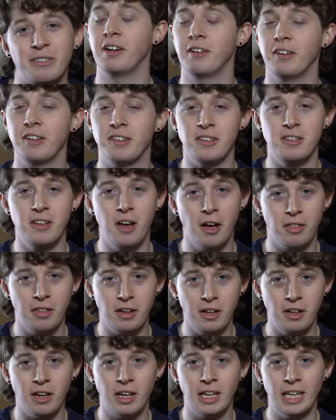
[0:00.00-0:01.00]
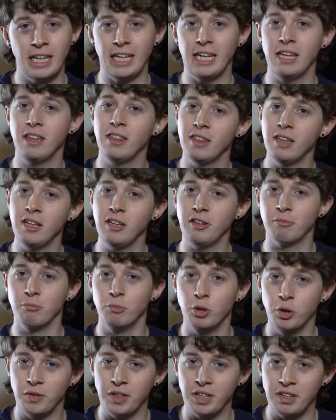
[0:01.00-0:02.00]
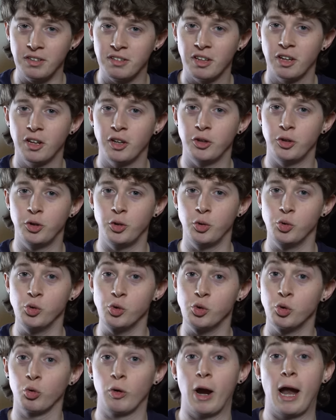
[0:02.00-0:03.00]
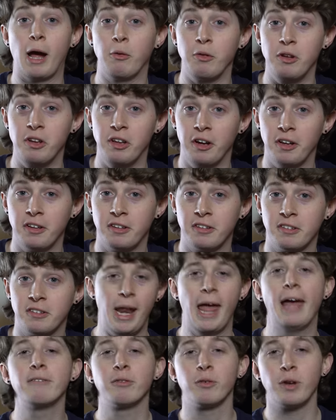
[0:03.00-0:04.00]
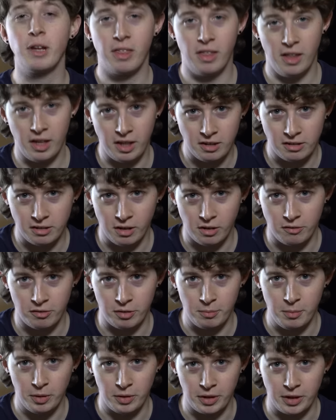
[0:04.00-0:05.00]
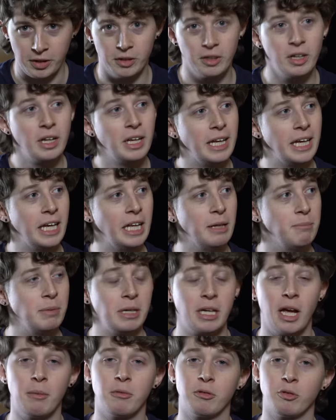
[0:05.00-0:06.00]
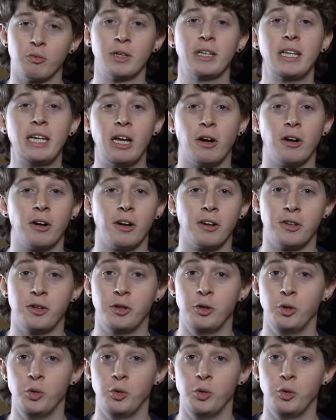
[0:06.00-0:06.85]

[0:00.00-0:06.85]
There is nothing in these movies to ground us. When everything is unfamiliar, it becomes really hard